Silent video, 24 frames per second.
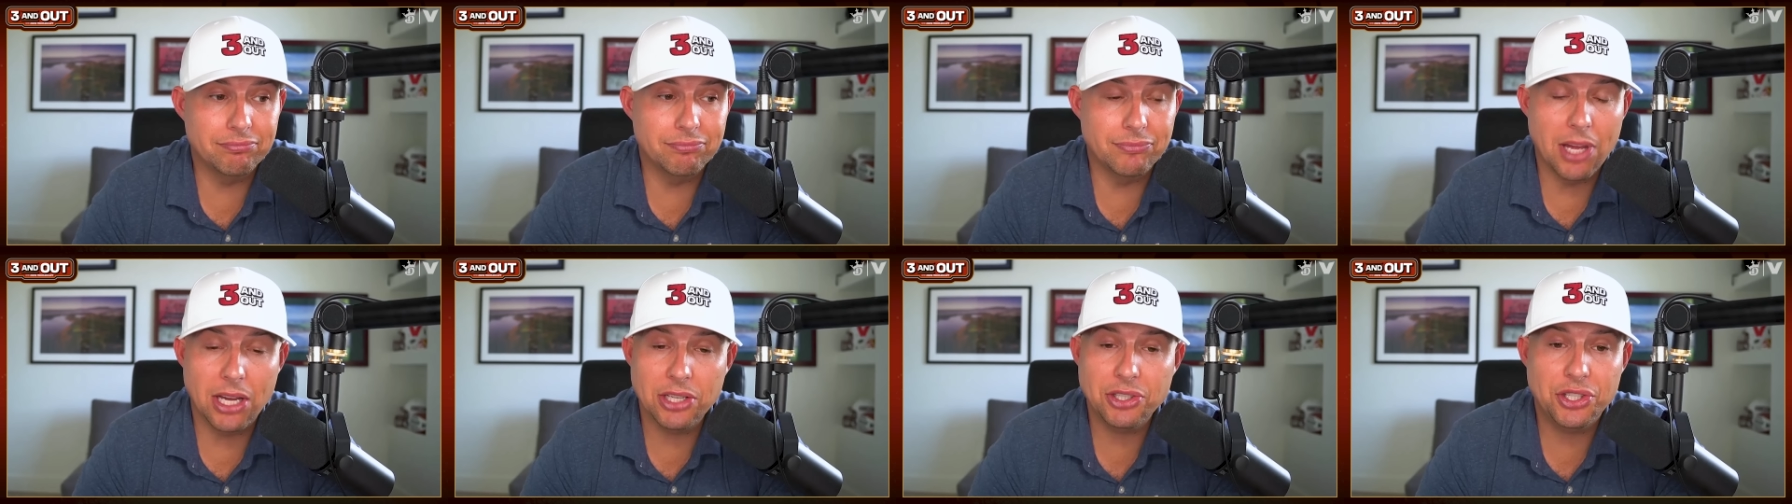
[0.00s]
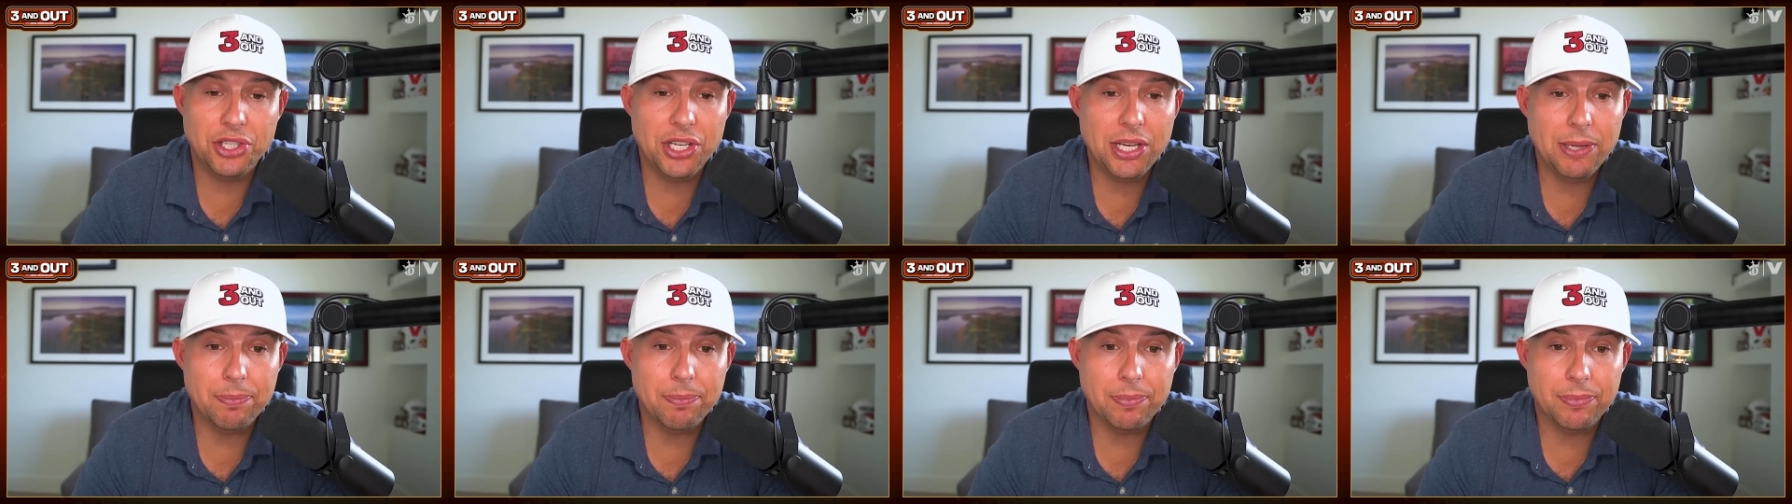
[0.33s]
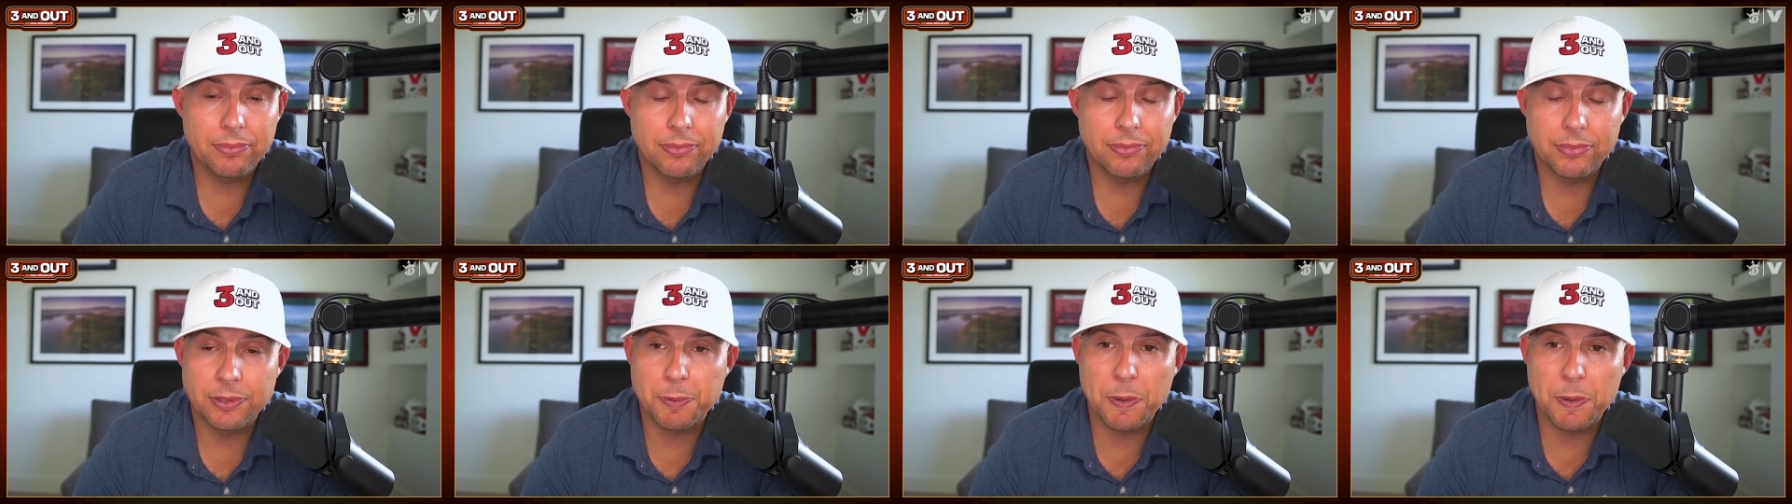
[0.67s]
not cheap,
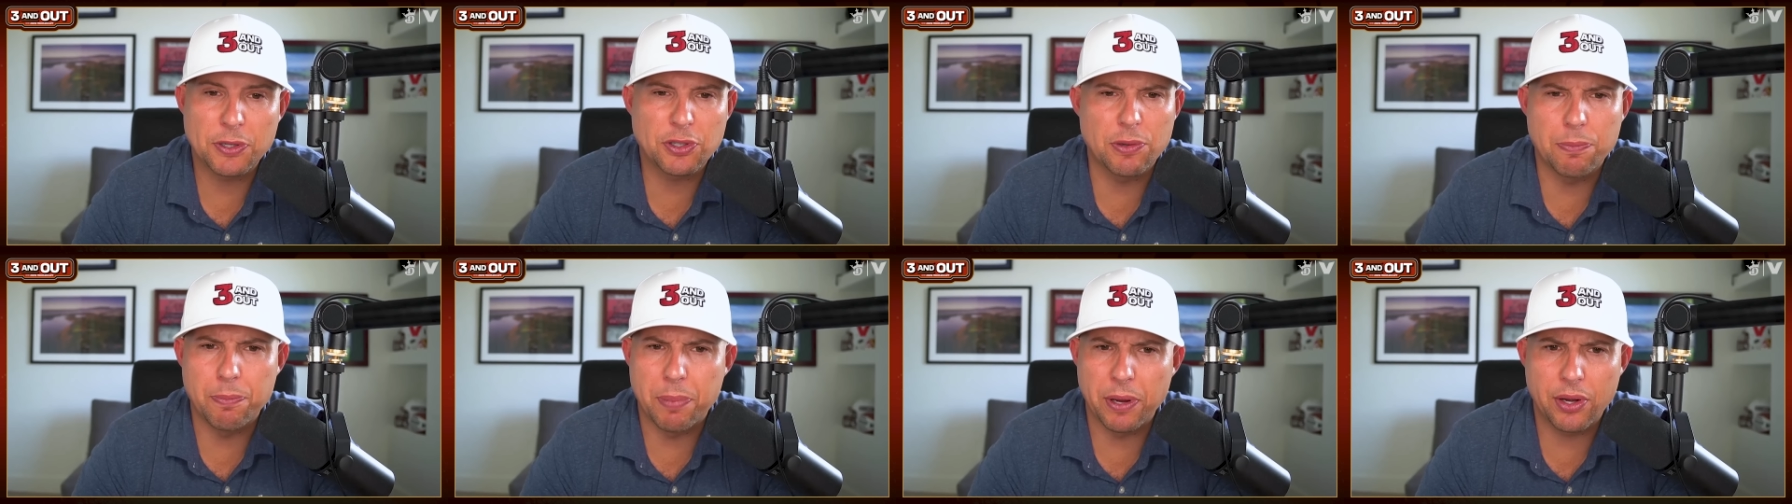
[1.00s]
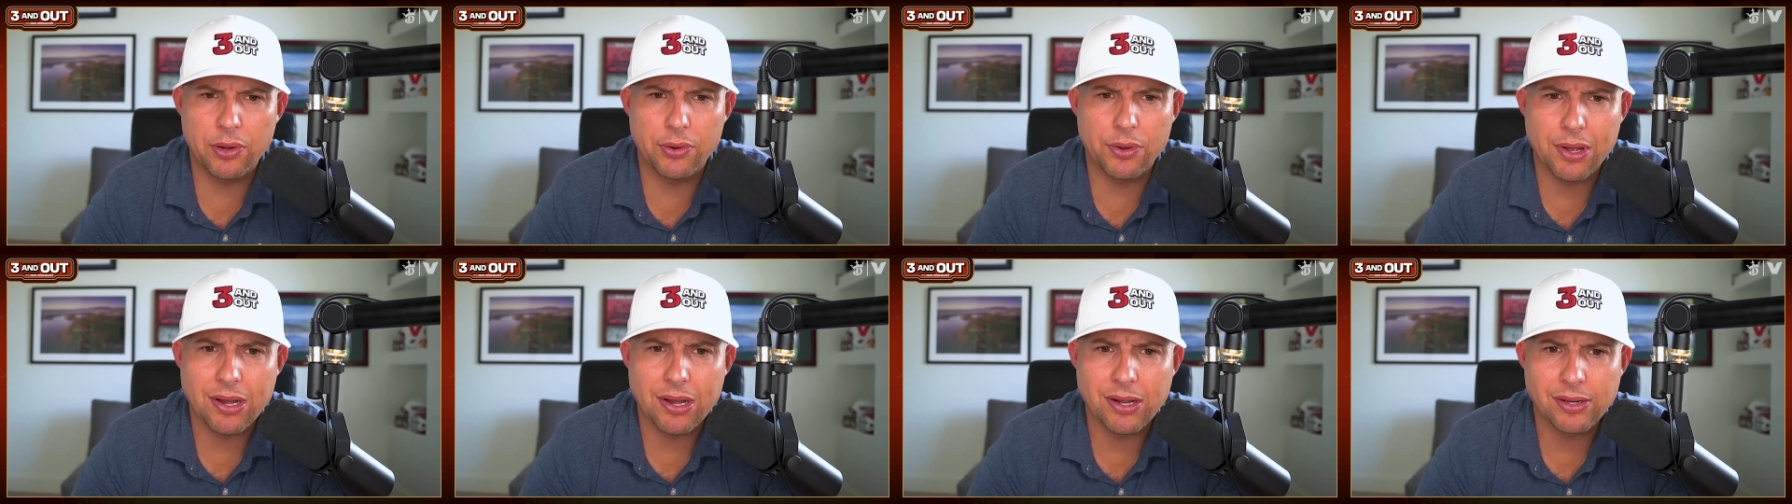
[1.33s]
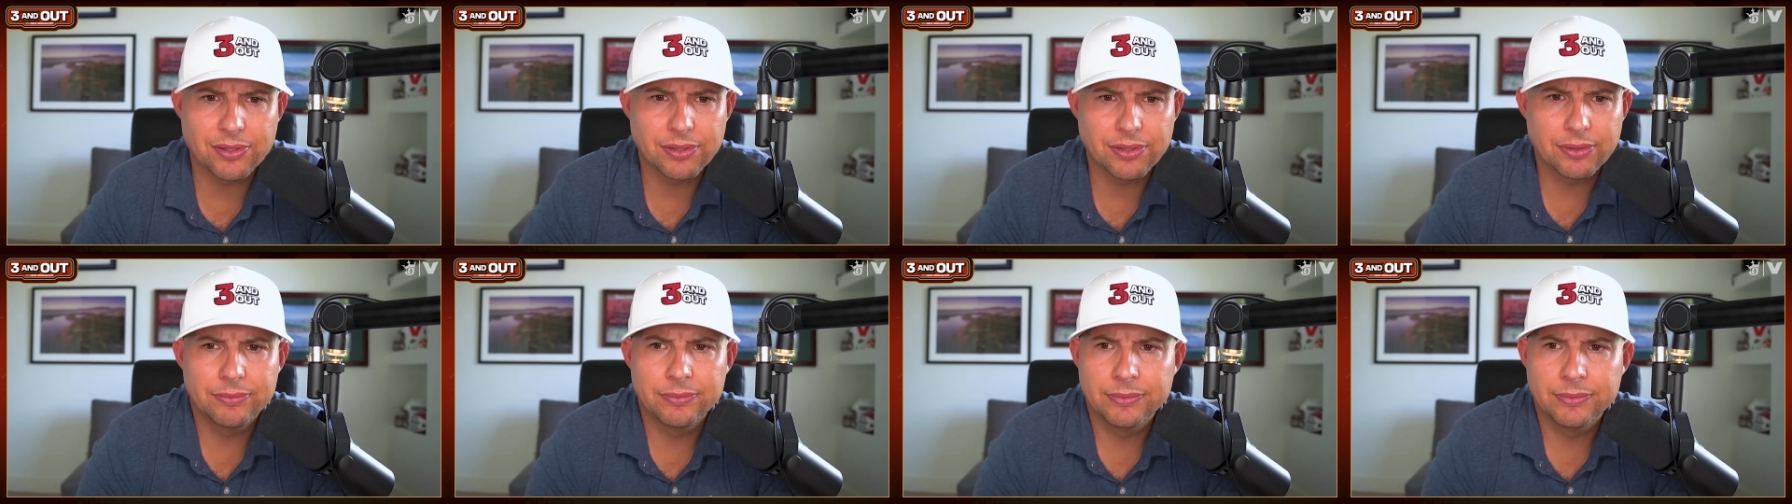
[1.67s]
especially bigger
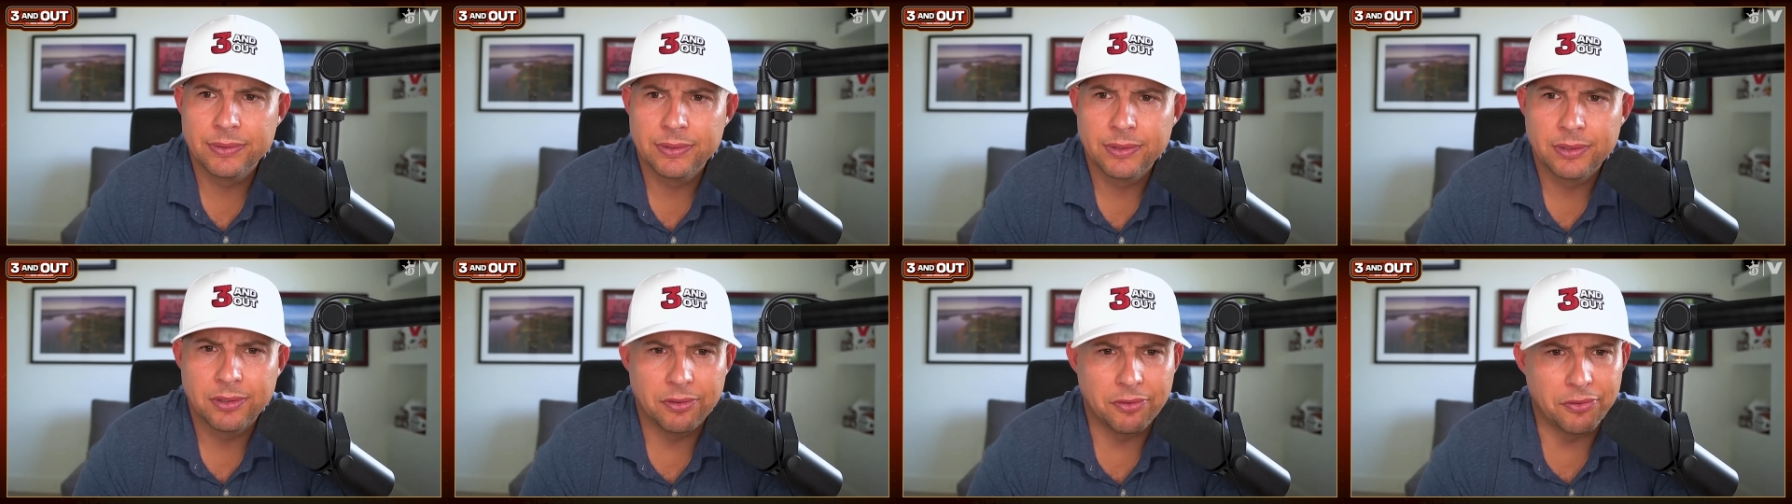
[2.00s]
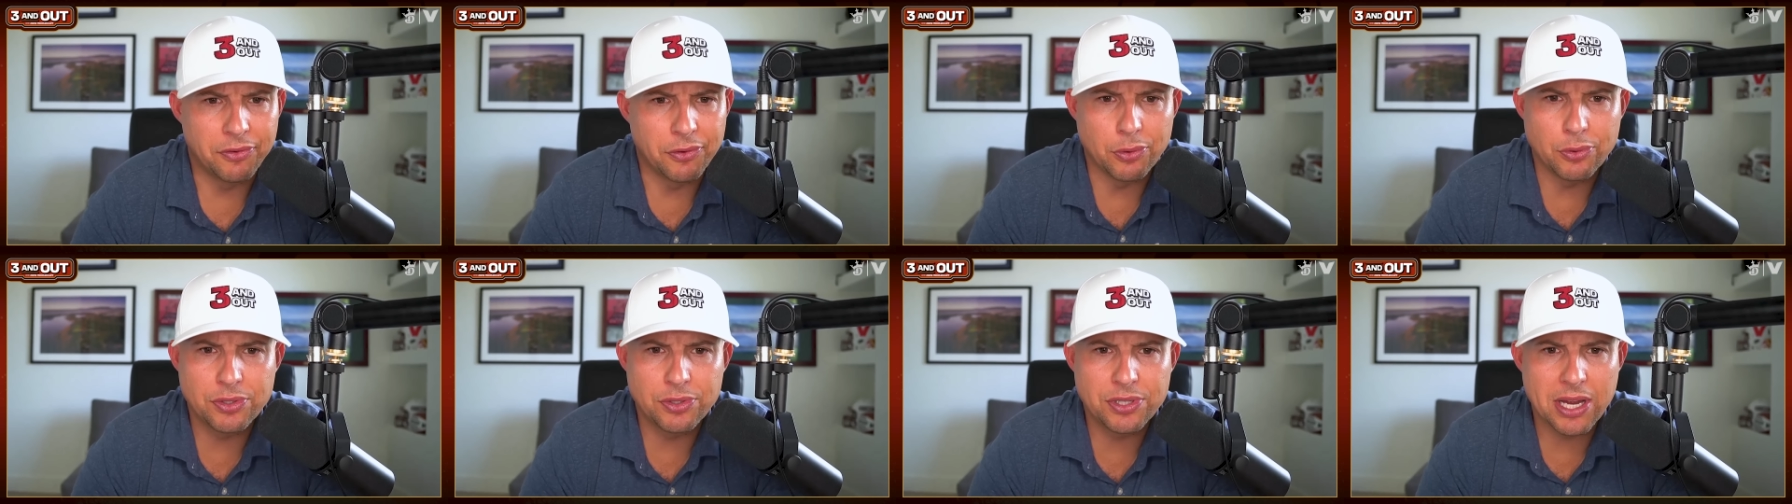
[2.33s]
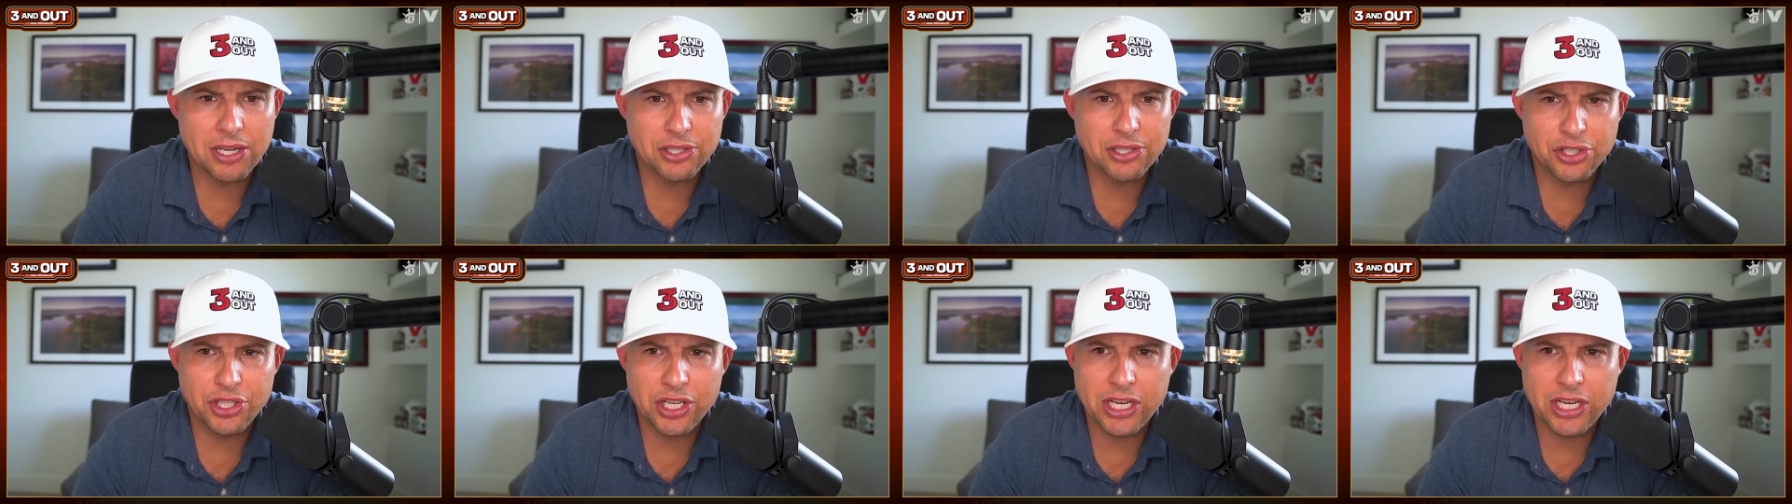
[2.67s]
dogs. Food's
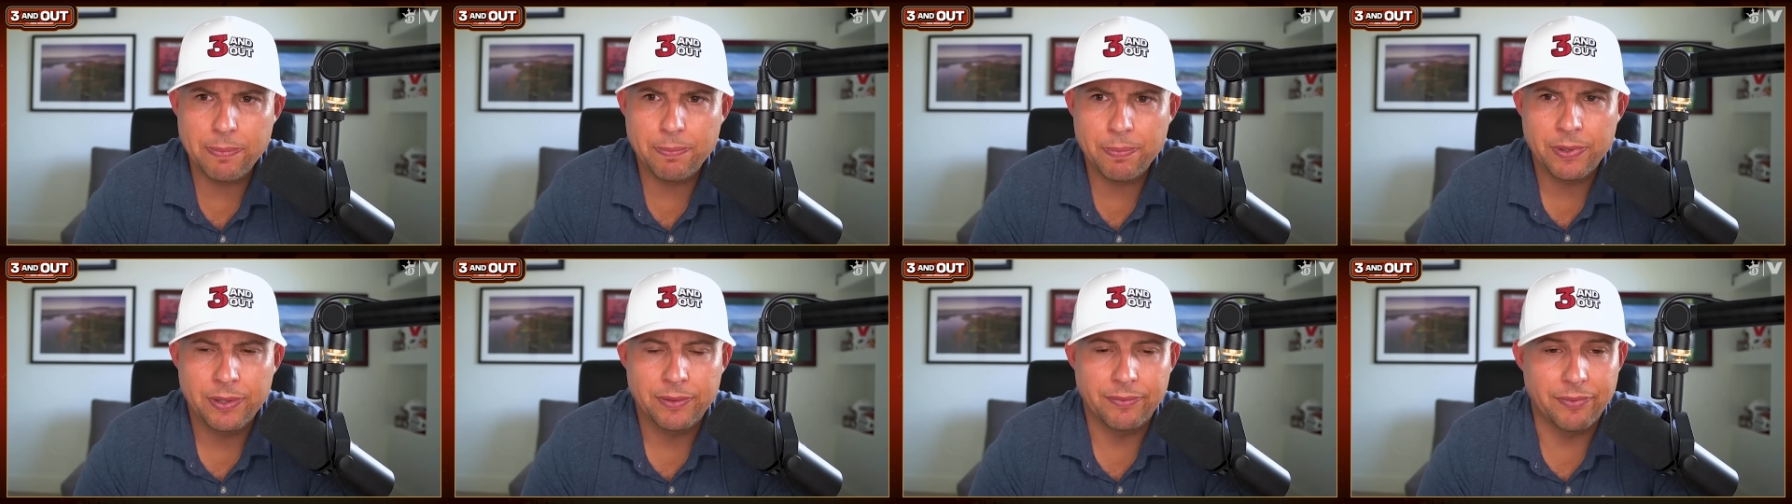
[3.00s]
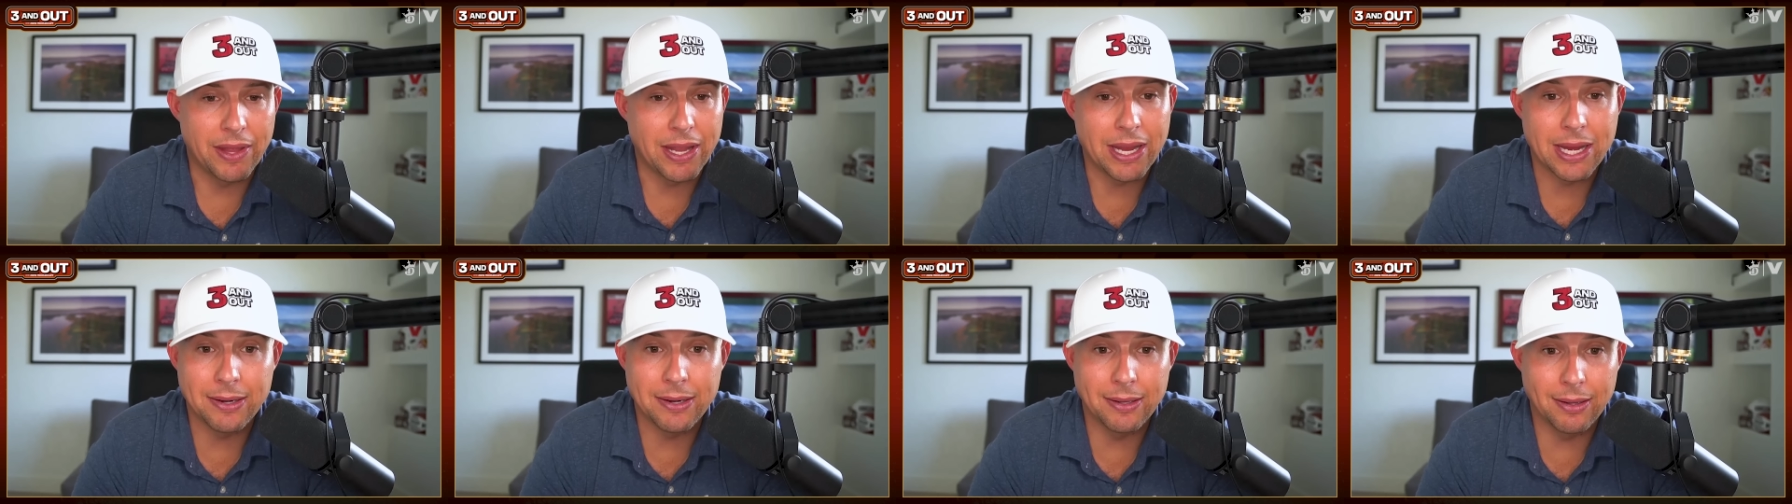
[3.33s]
not cheap. They eat a